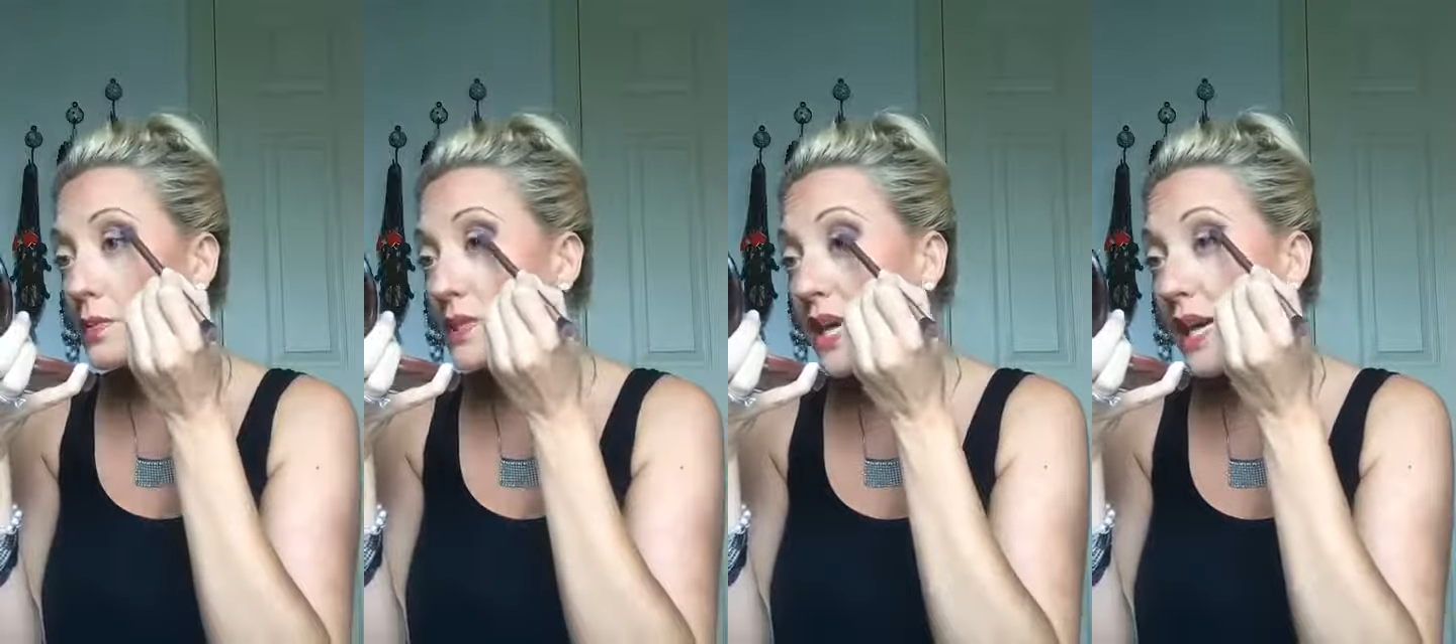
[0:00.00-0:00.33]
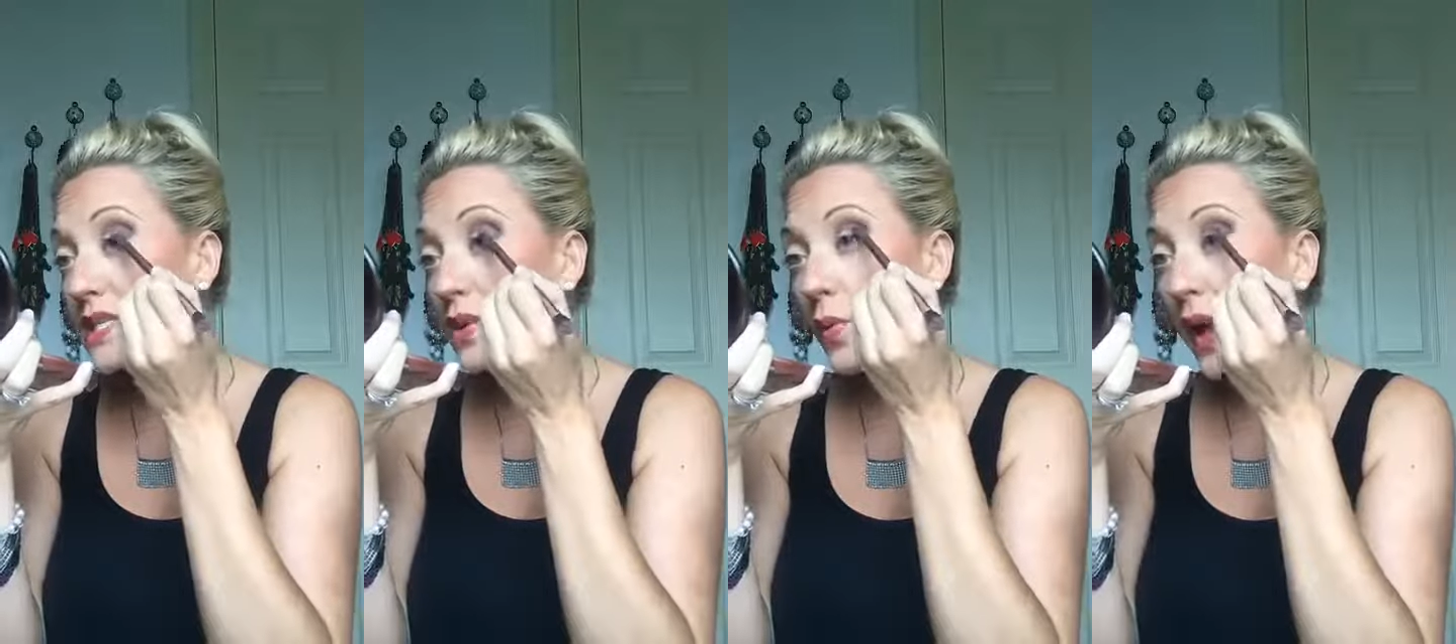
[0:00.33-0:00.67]

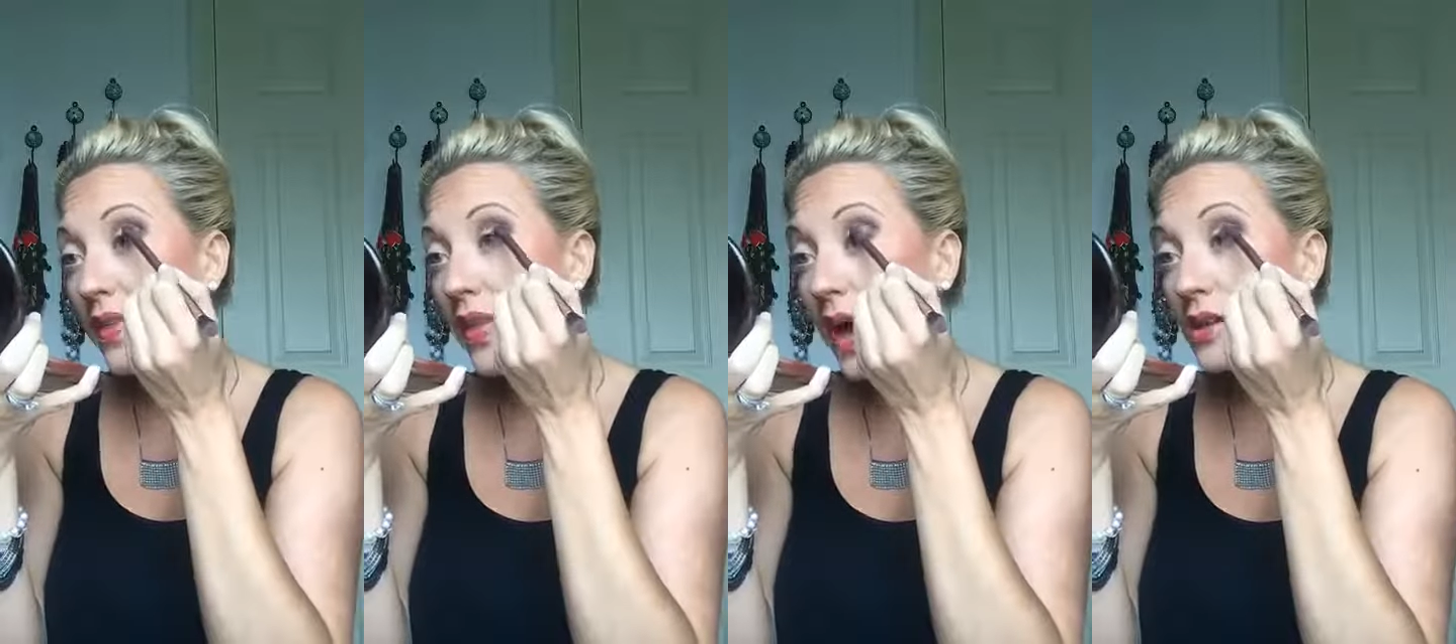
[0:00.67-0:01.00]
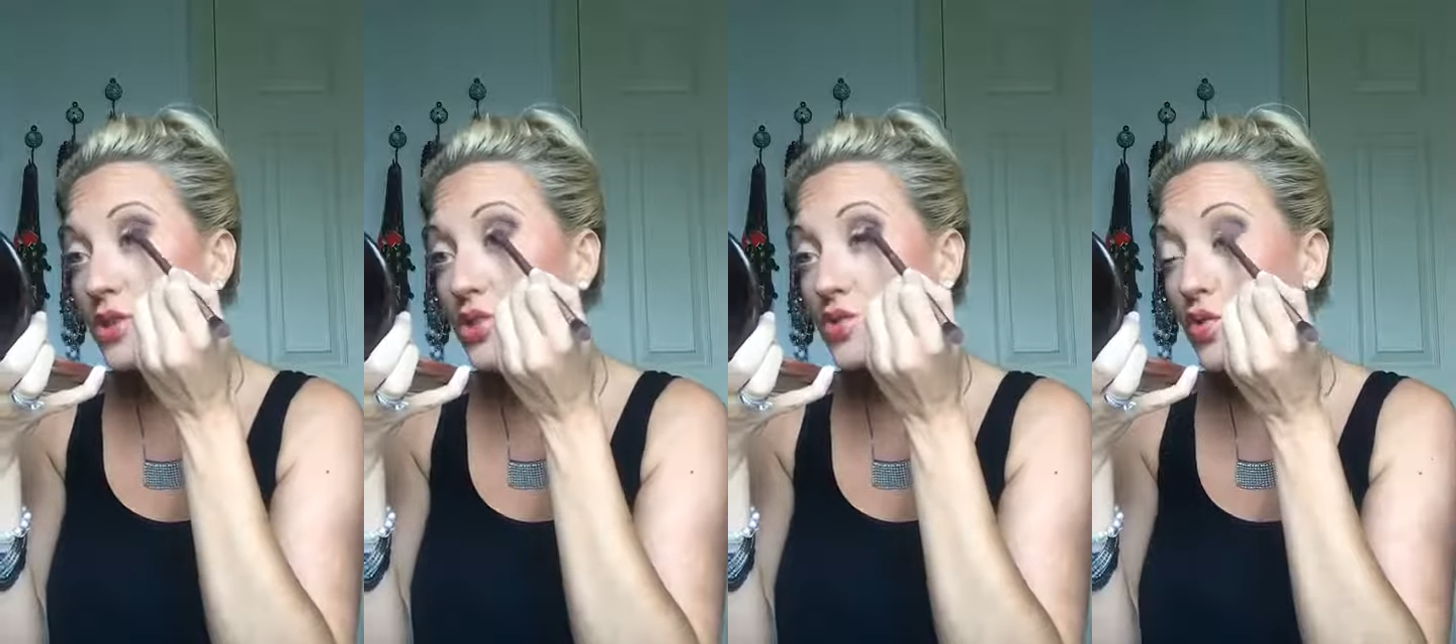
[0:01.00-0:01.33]
takes away that
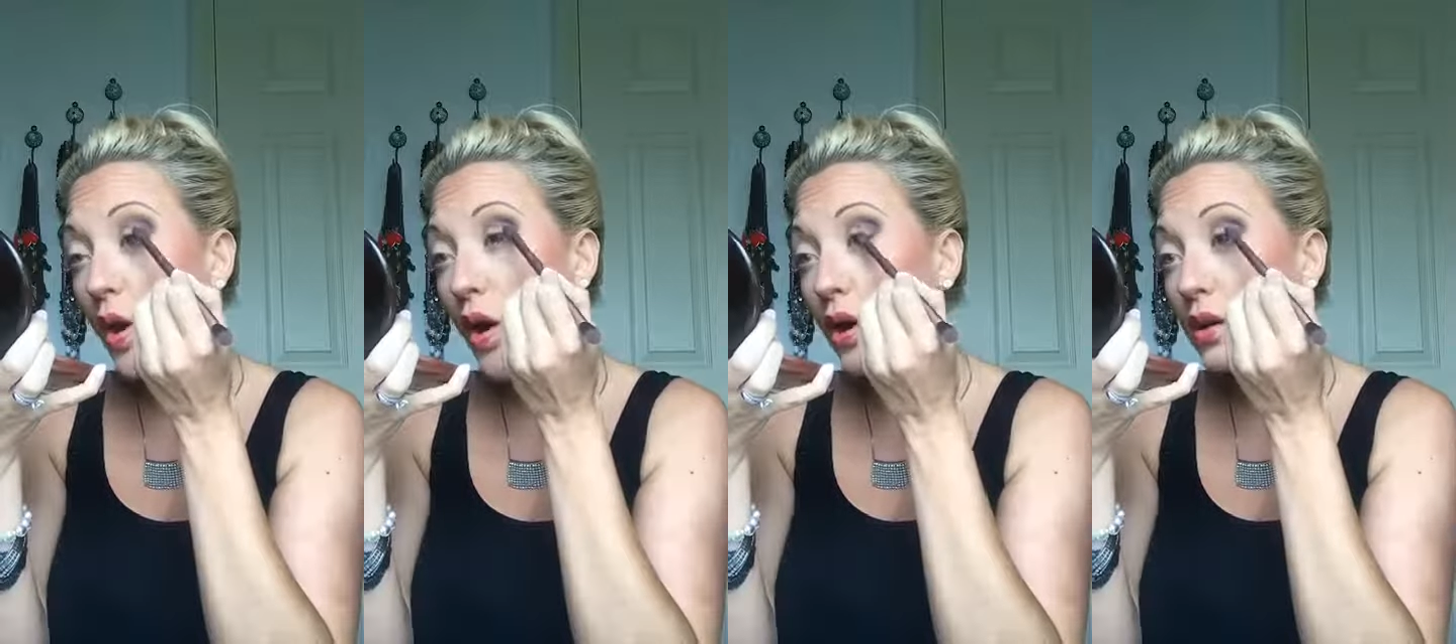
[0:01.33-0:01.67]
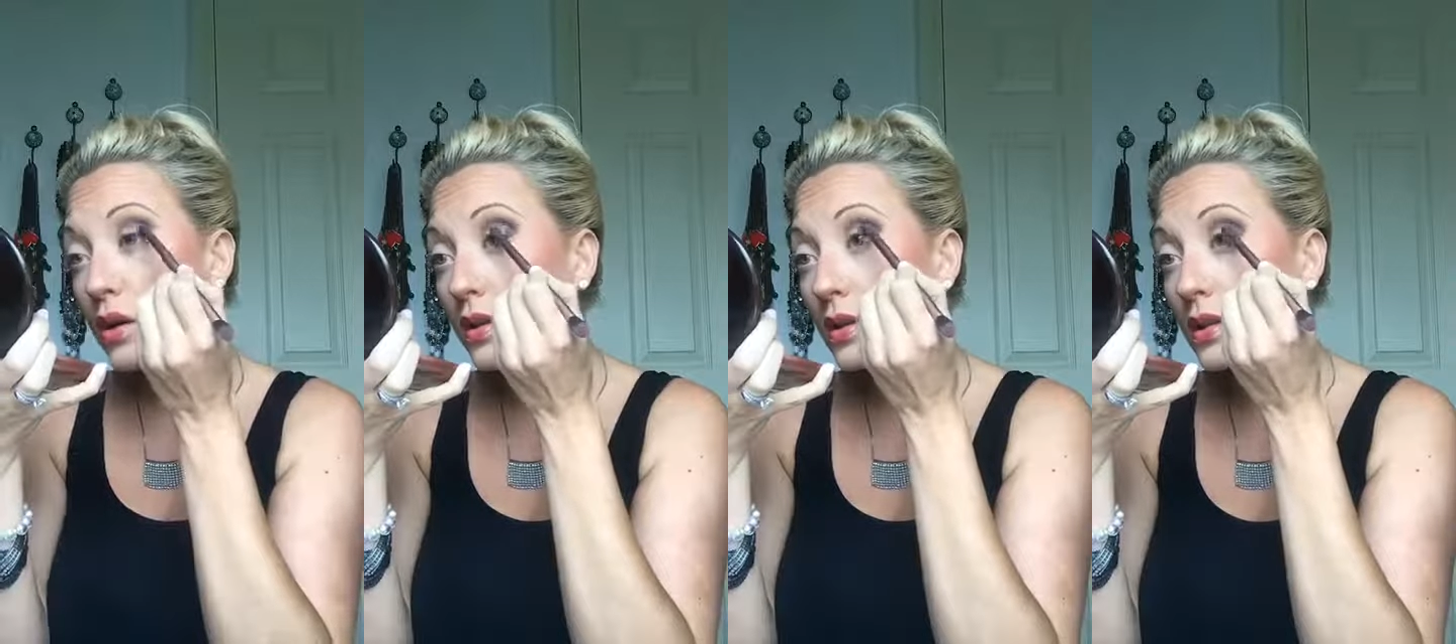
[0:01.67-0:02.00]
strong